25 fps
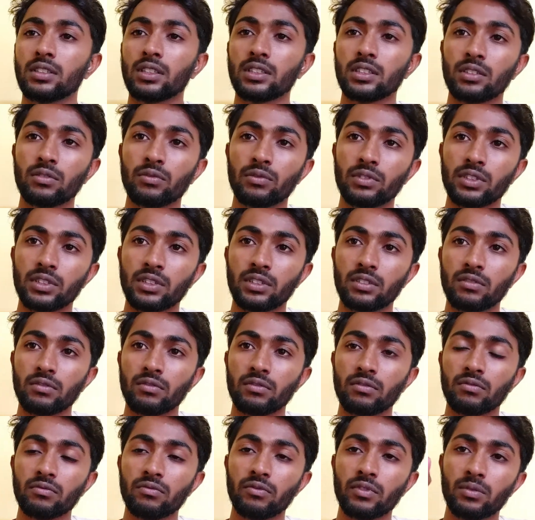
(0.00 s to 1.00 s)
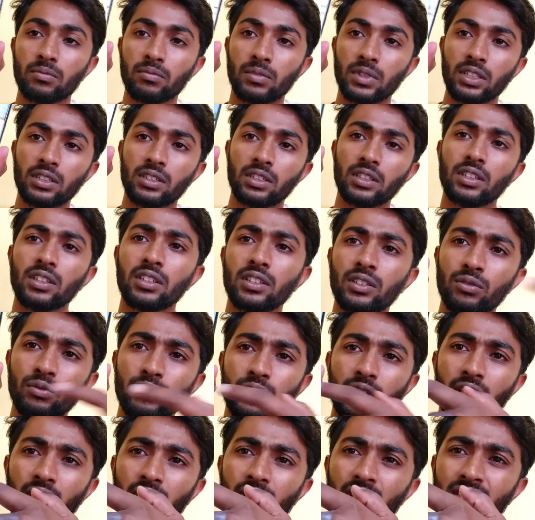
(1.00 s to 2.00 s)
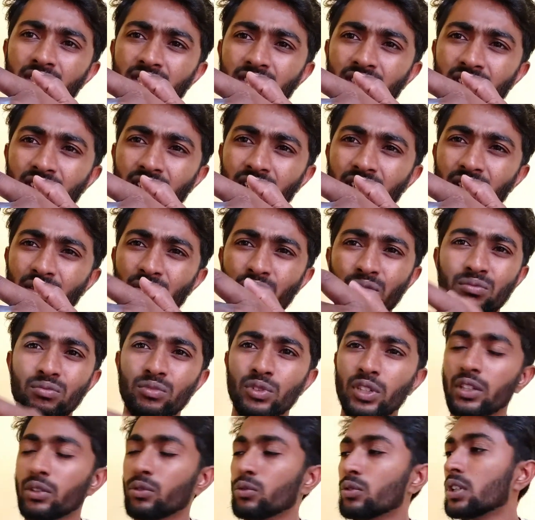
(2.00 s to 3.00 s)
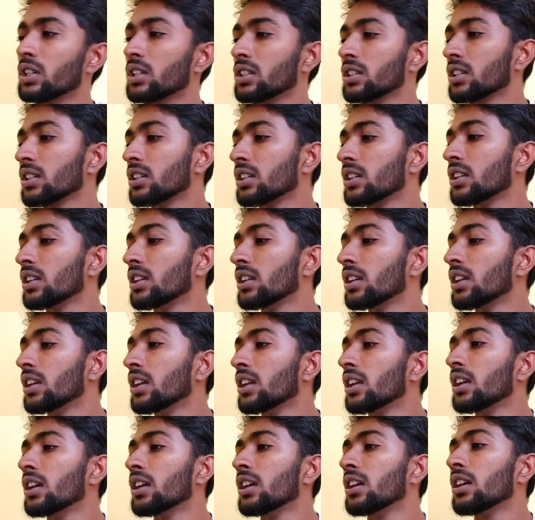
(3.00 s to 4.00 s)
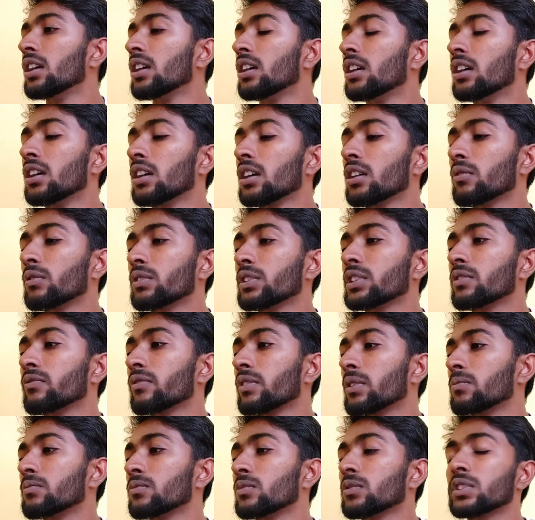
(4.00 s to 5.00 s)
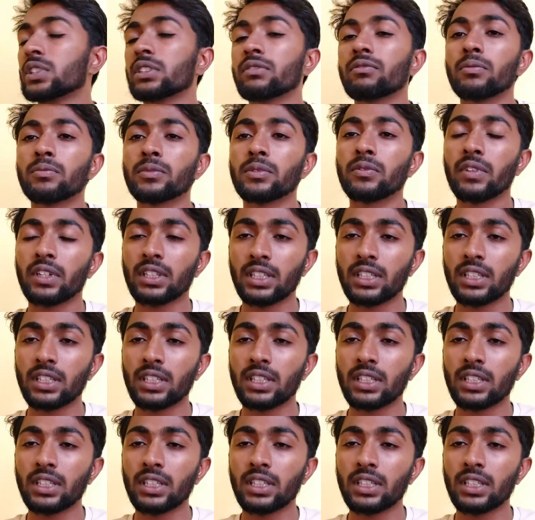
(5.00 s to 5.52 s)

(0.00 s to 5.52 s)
That's a question from, I think you can see. Okay, you can't. Question from Shivam